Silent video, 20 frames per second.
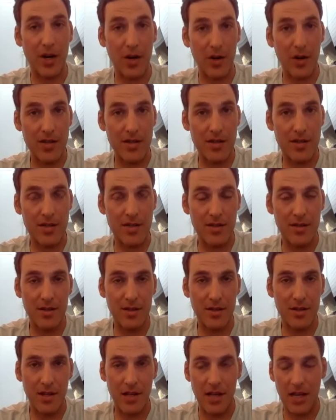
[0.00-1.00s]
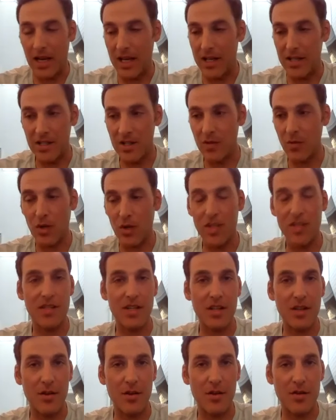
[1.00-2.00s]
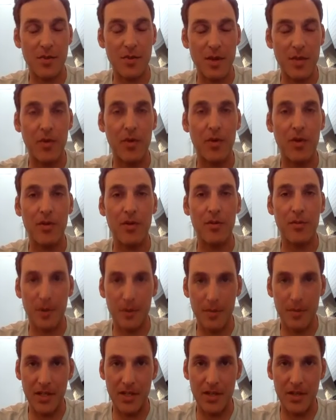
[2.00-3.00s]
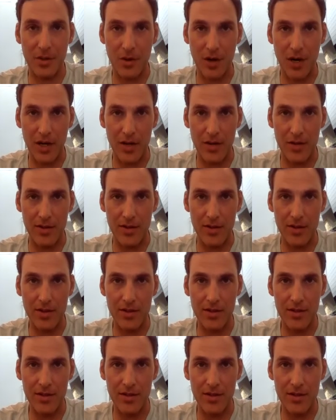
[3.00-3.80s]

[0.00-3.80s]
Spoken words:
parents, and I didn't want to see those people put me in the ground.